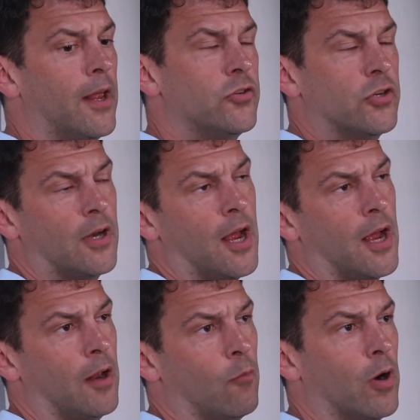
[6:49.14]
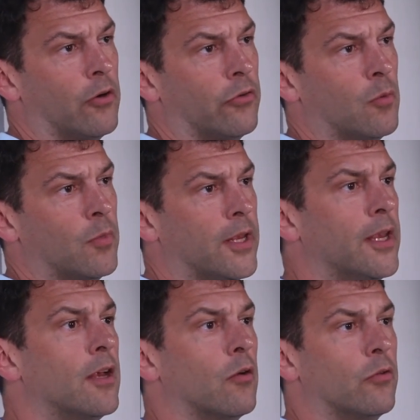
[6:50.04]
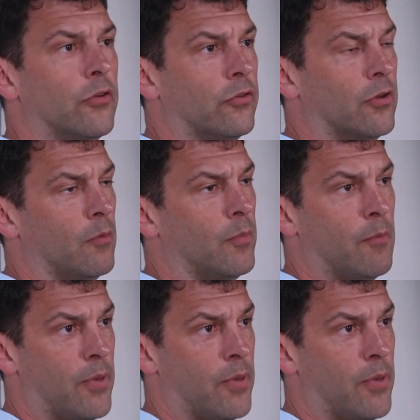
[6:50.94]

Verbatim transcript: attention on what are some of the ecosystem